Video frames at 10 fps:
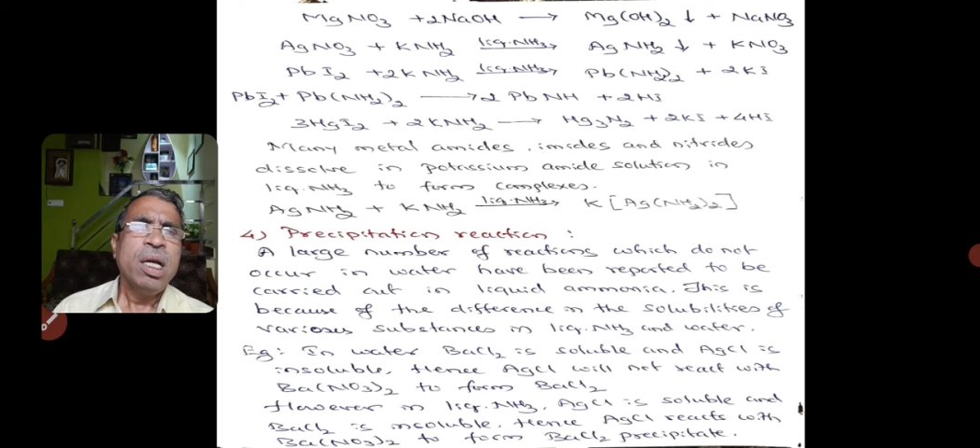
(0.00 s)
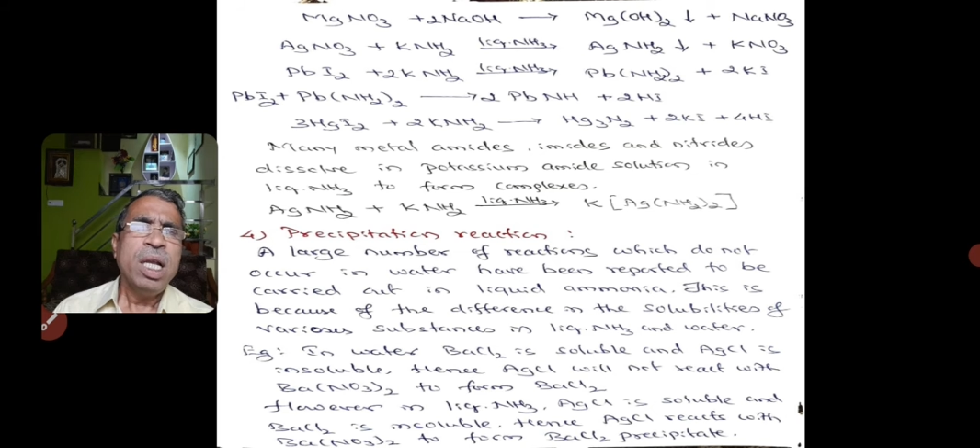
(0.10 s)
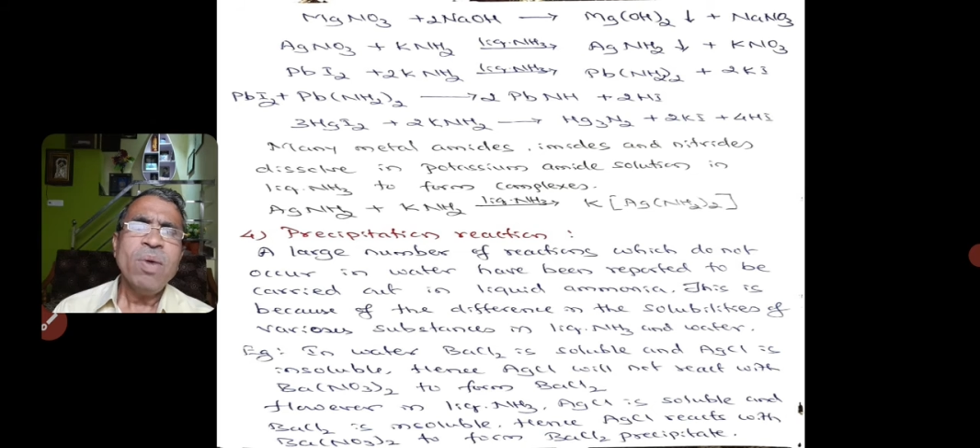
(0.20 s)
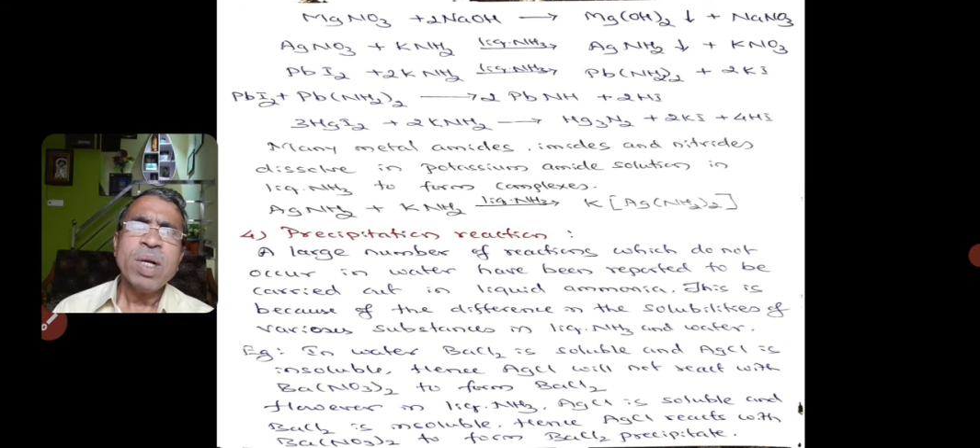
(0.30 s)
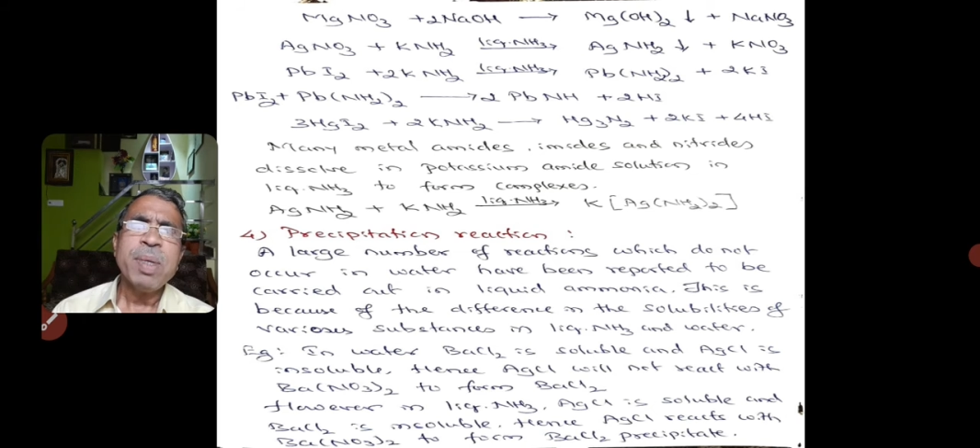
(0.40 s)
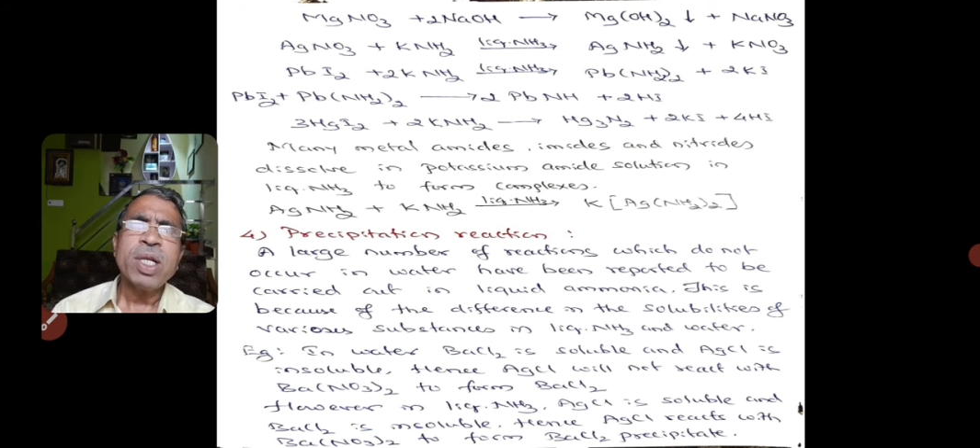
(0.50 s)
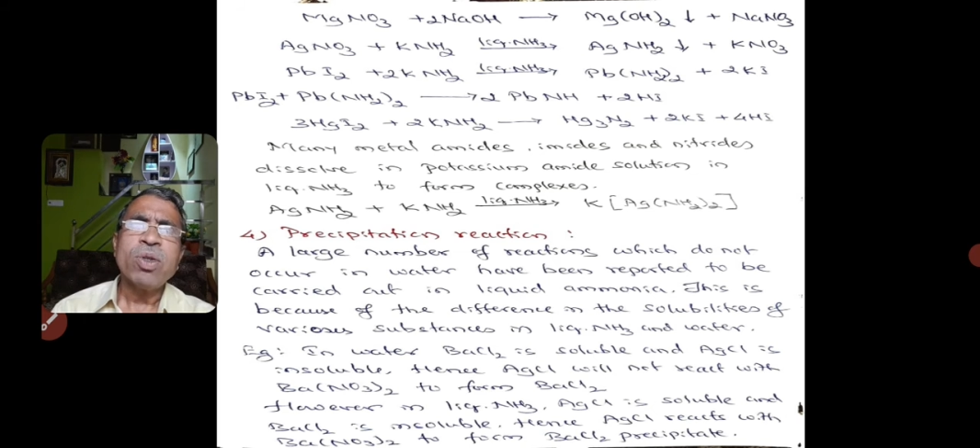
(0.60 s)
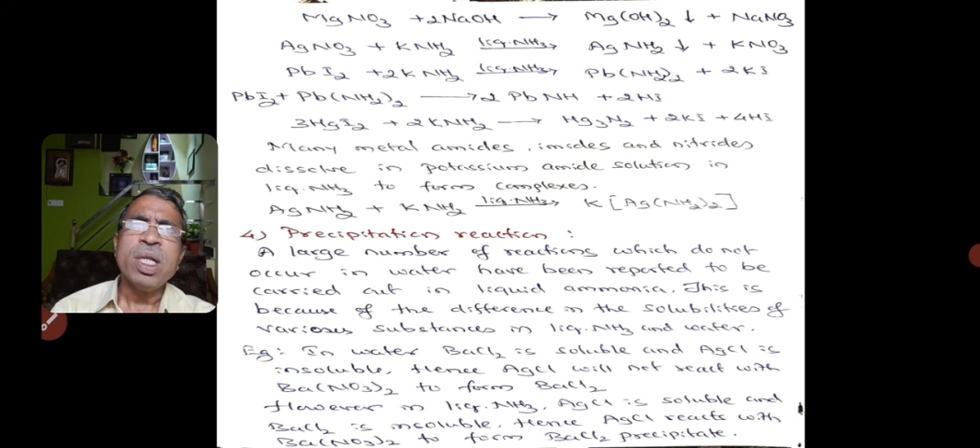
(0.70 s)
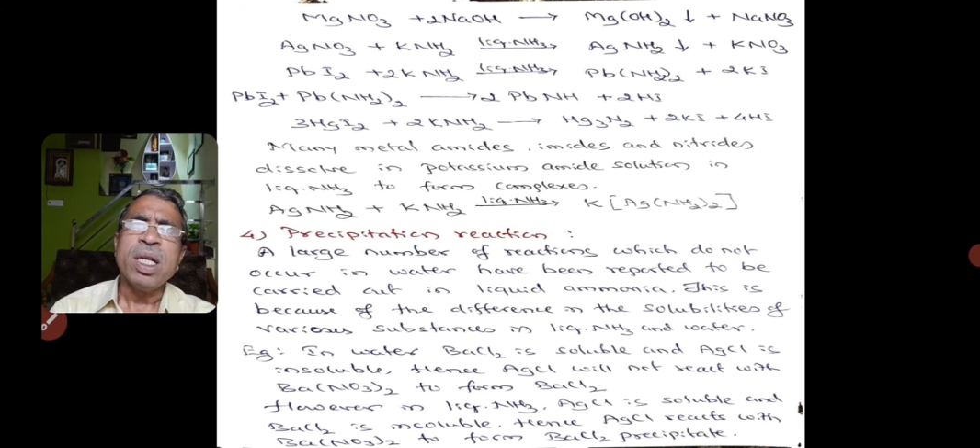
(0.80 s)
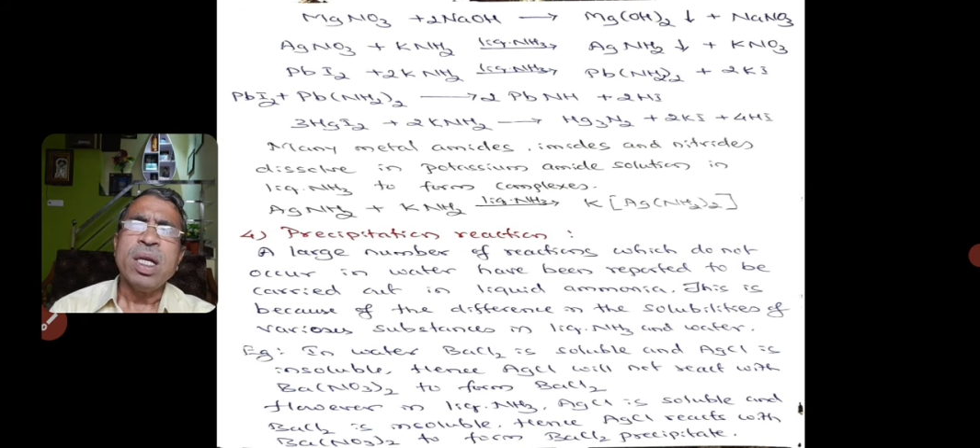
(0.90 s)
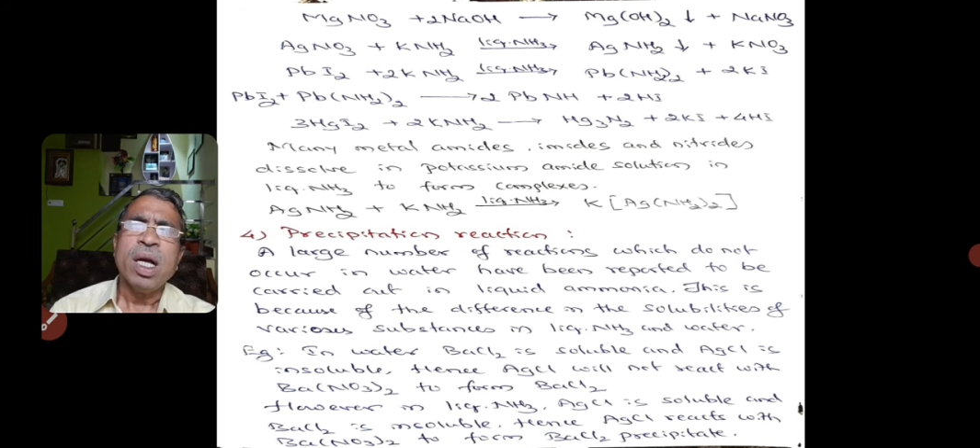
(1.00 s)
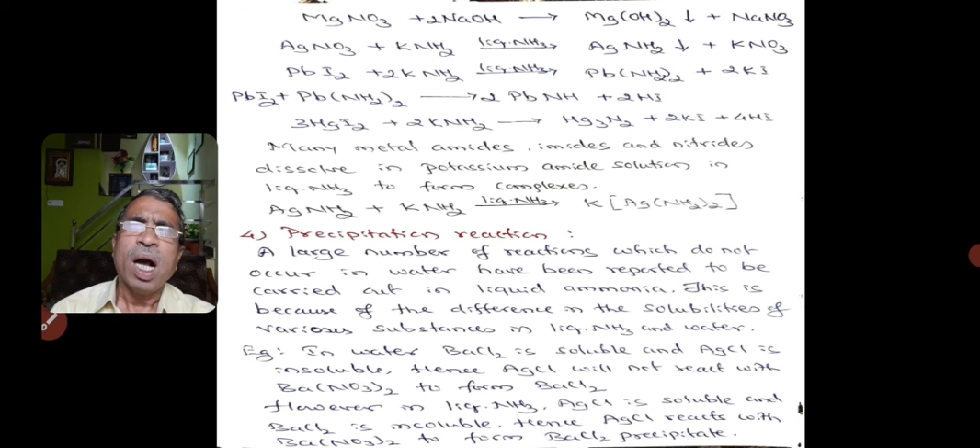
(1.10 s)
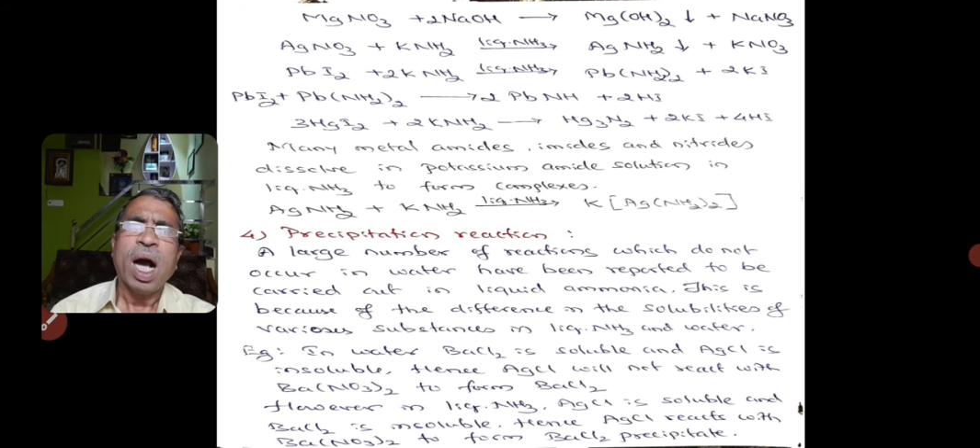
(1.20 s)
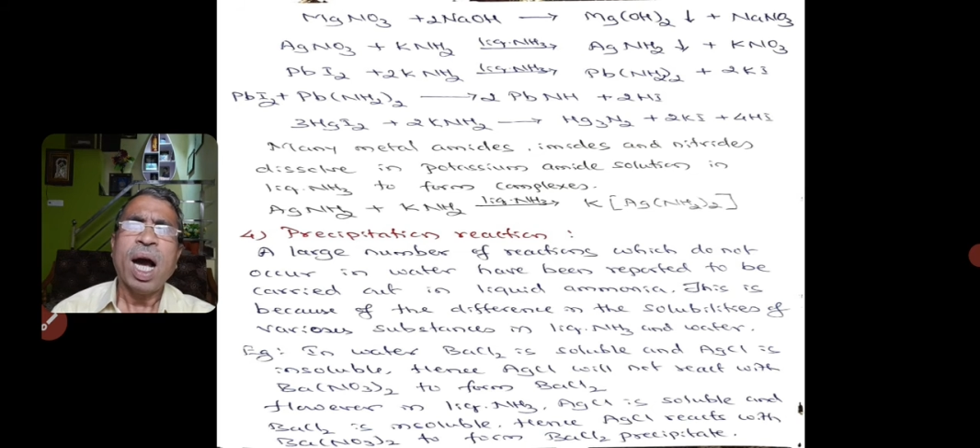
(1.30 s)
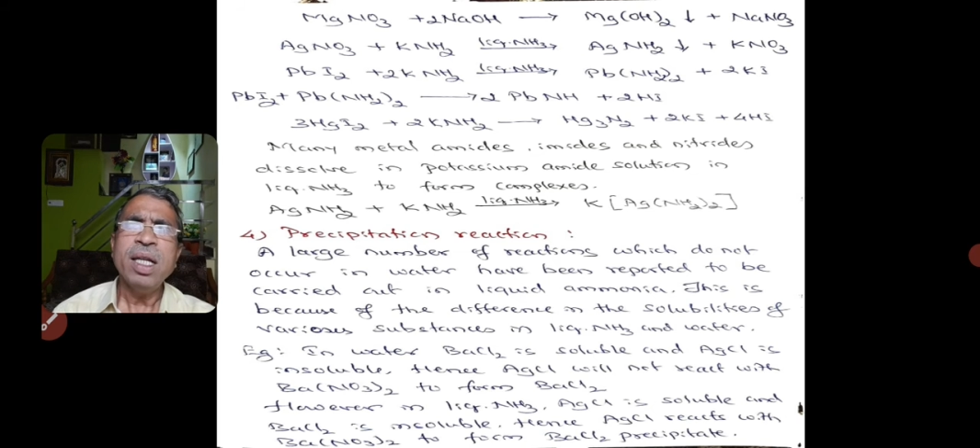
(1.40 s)
Now coming to the
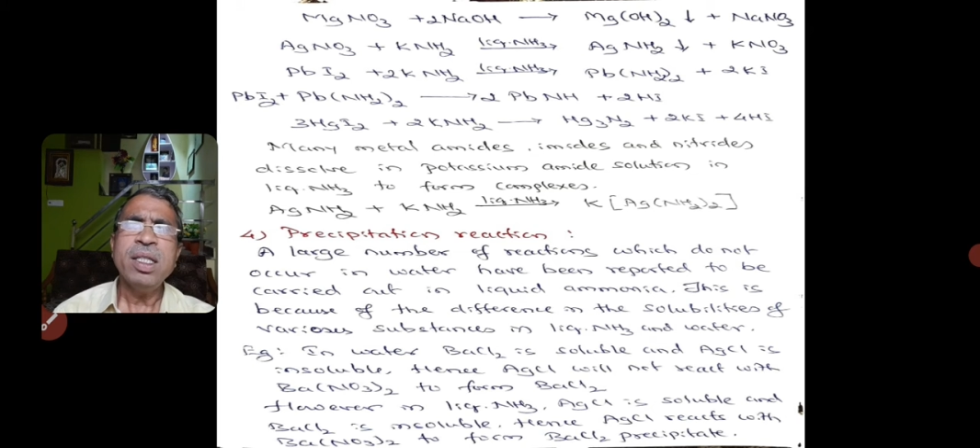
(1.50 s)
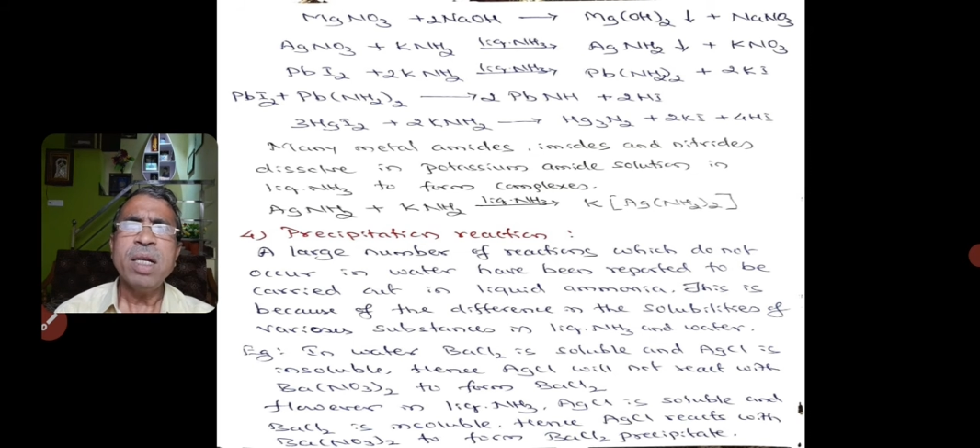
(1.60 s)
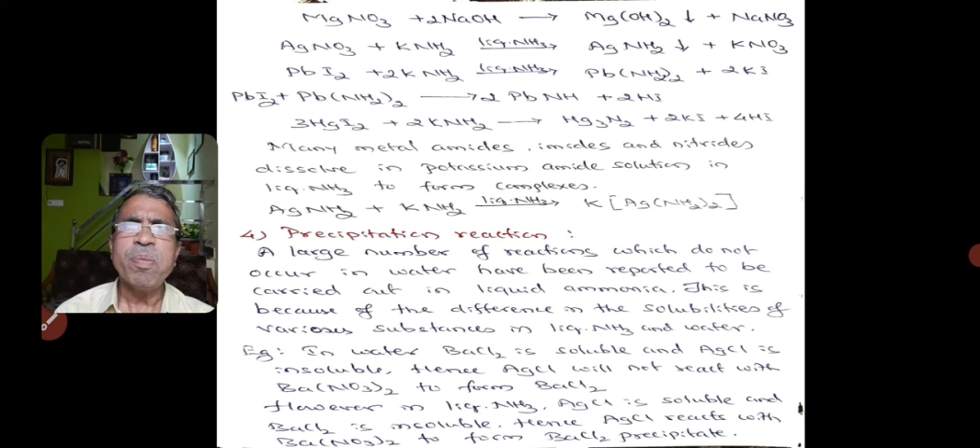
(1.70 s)
another